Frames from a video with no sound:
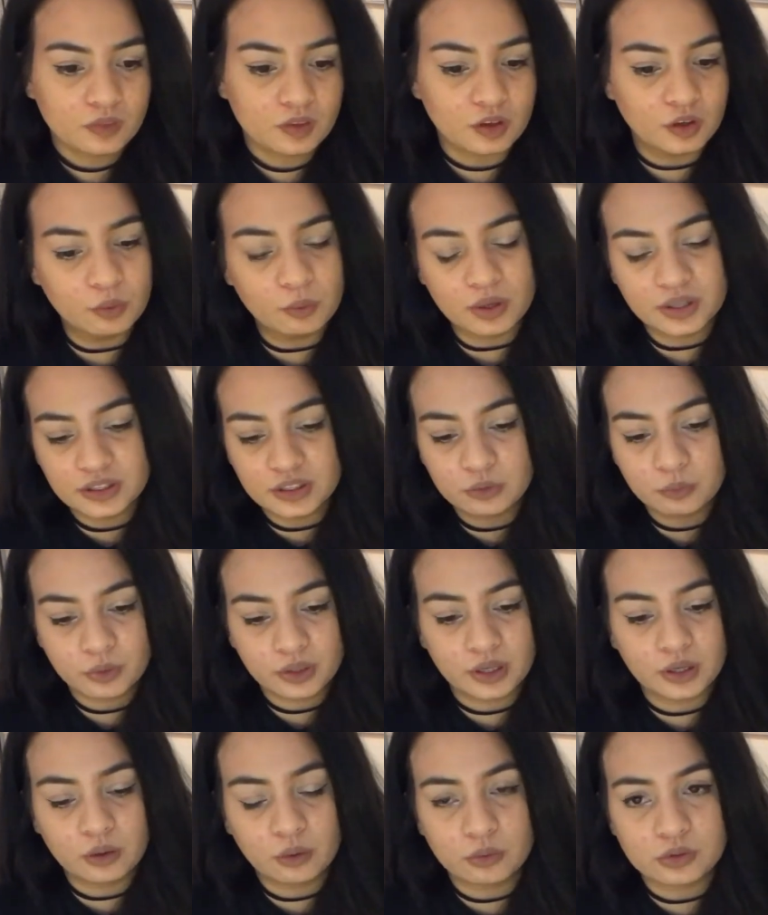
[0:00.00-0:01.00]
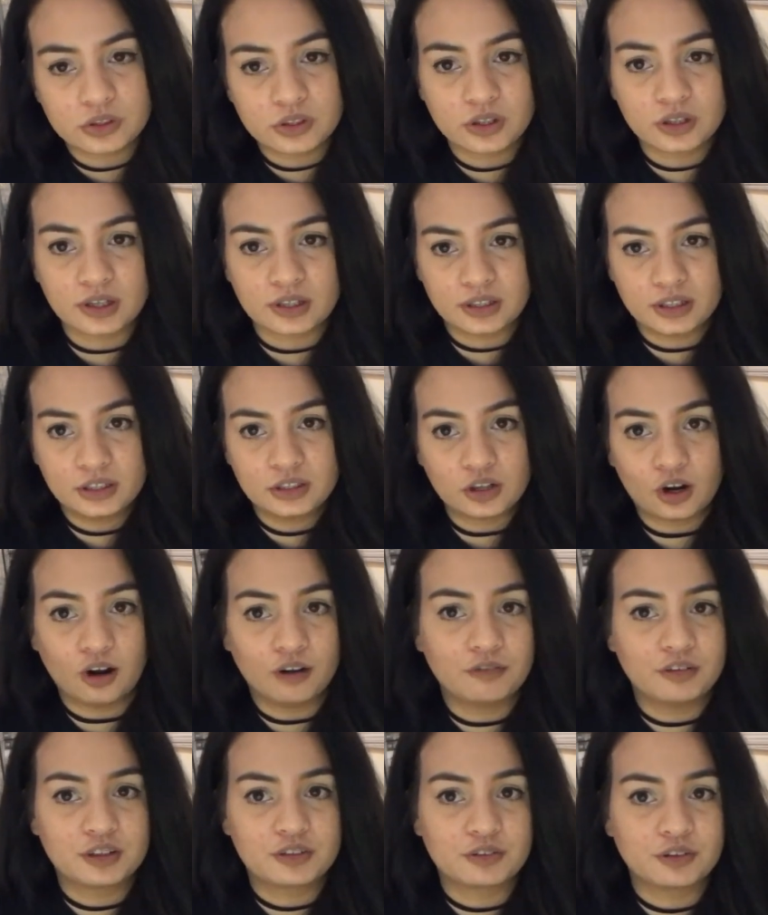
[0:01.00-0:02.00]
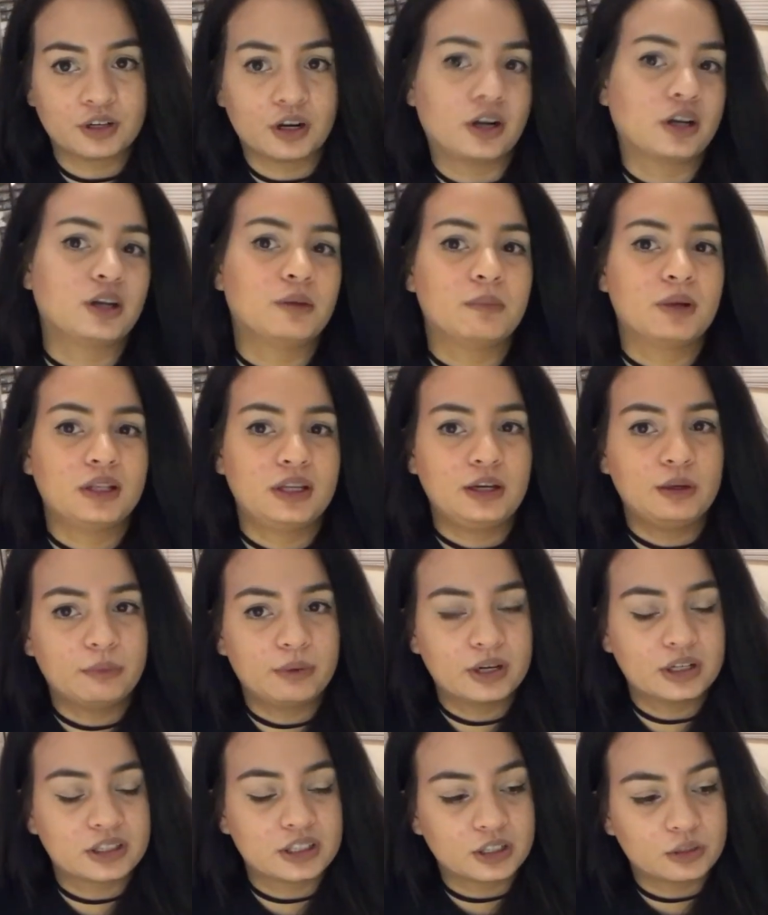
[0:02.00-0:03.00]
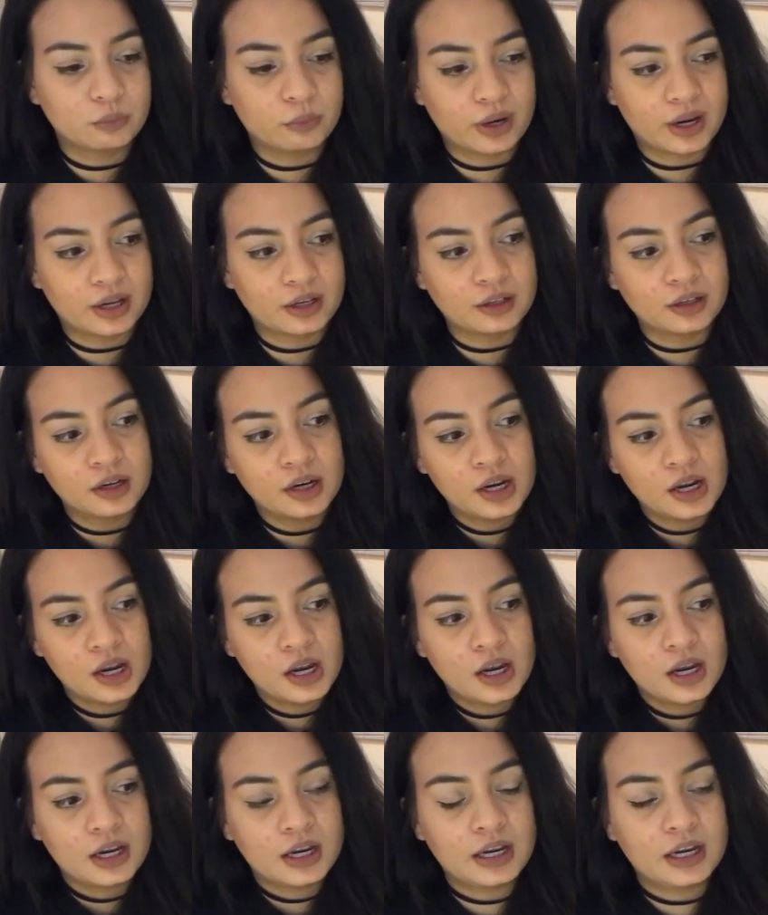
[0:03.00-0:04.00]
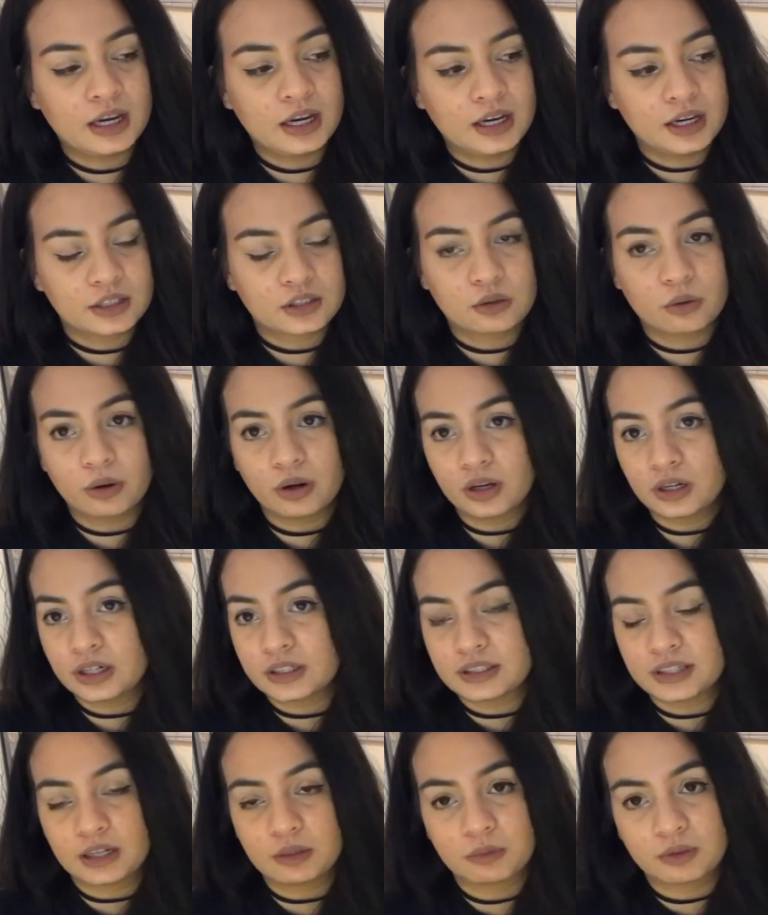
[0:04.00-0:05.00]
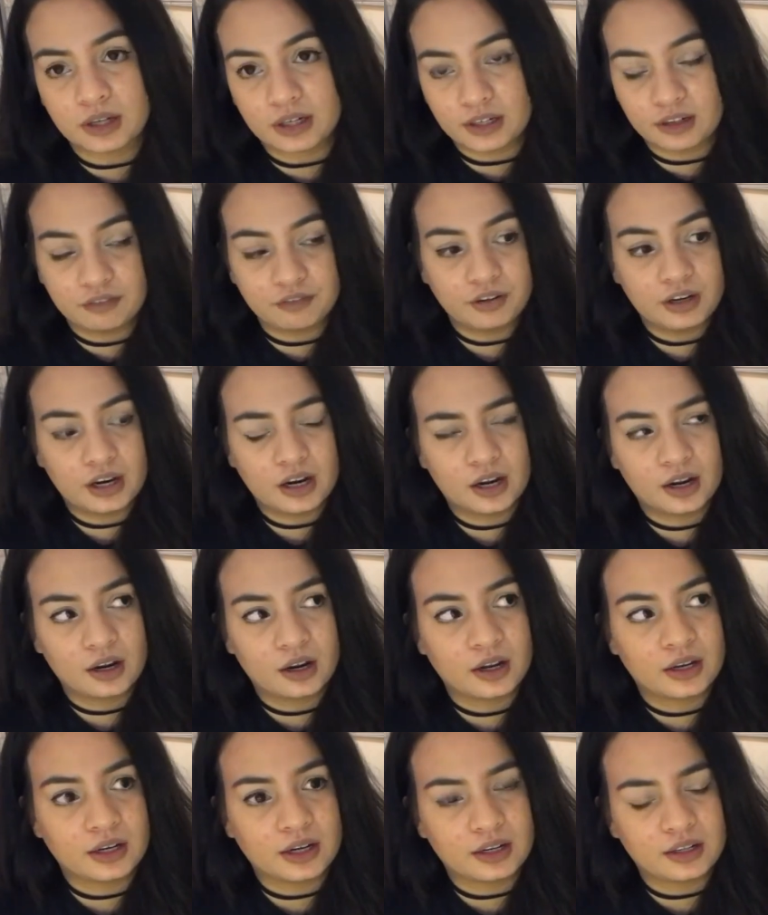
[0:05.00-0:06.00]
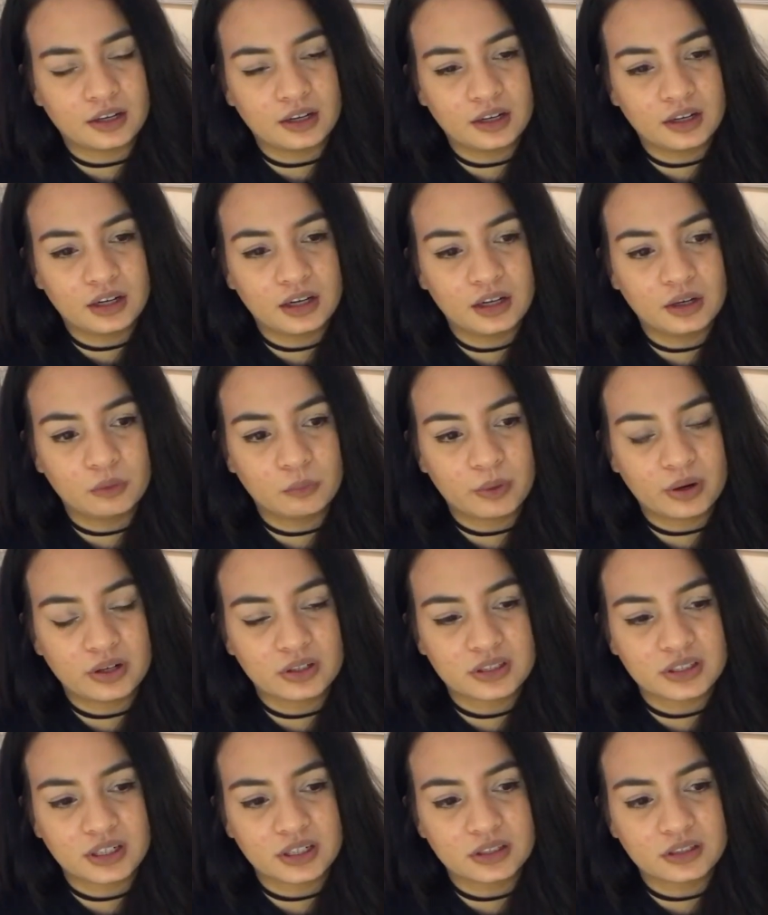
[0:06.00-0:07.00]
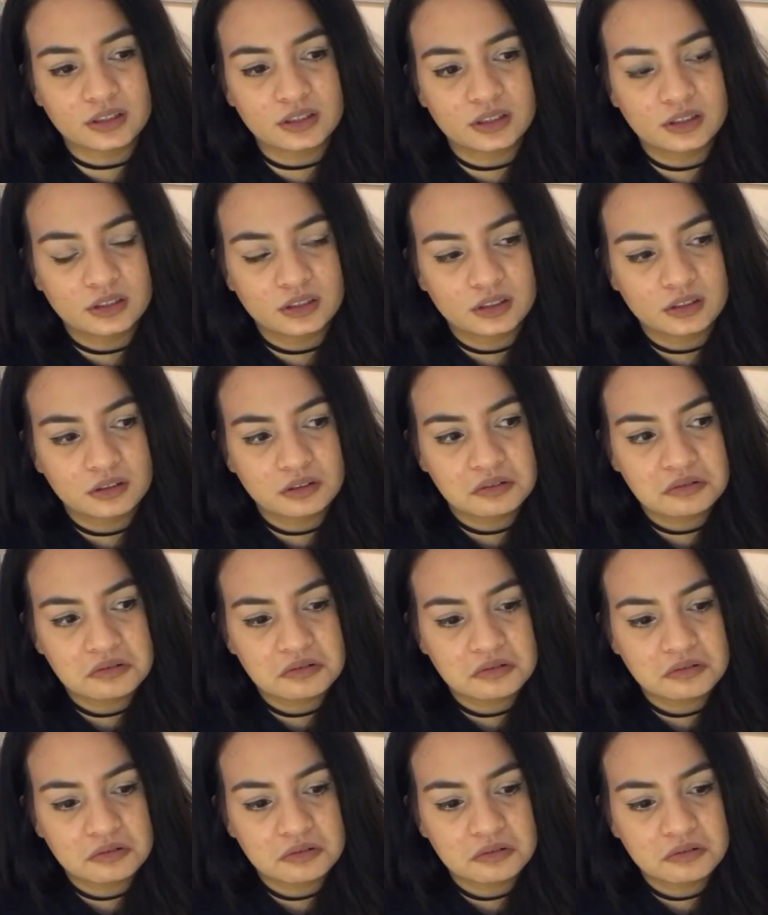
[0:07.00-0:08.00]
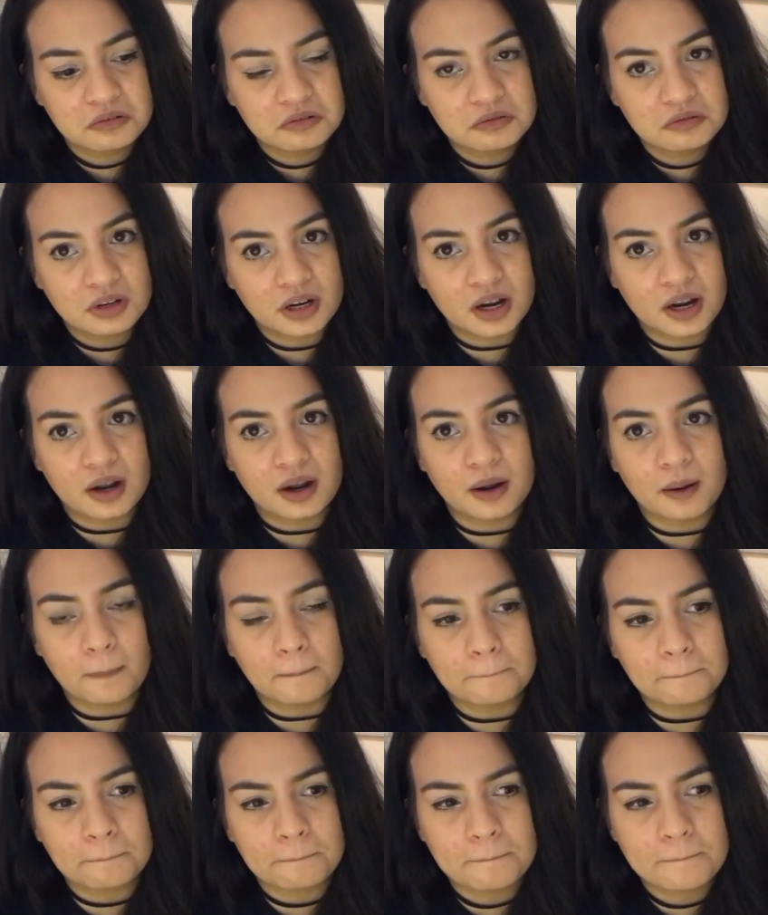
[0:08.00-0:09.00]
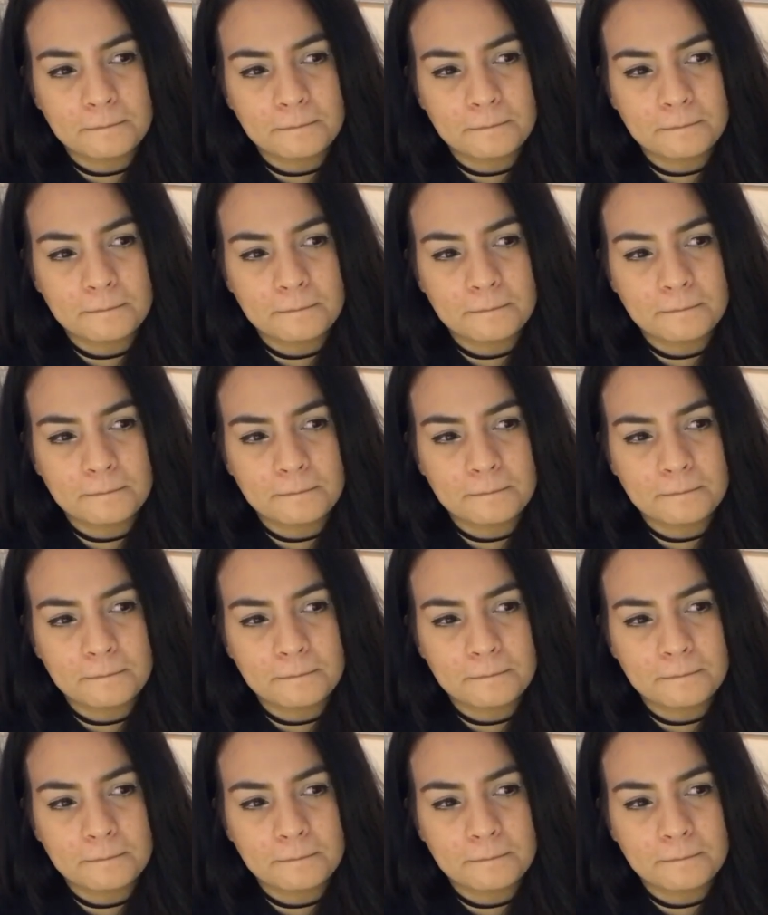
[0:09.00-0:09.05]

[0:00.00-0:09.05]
He wears it when he goes to the dean's office for an argument. He wears it when he is going on a date with Olivia, and I think he wears it, I